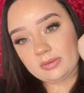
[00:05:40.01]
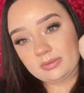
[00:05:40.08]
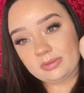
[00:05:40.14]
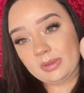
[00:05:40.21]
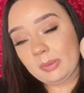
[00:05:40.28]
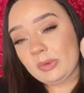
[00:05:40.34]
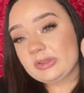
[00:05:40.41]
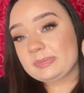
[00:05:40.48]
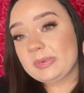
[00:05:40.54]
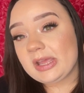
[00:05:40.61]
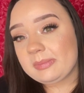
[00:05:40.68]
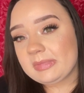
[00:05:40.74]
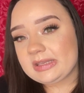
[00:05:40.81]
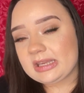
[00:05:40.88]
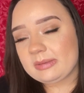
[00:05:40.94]
the most
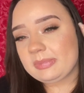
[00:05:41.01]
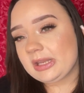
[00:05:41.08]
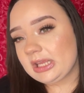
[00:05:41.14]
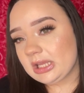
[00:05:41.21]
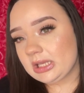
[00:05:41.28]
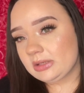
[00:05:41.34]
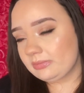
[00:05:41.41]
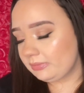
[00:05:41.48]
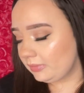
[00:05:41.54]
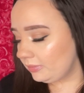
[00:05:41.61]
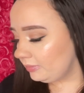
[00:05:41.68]
pigmented, but again,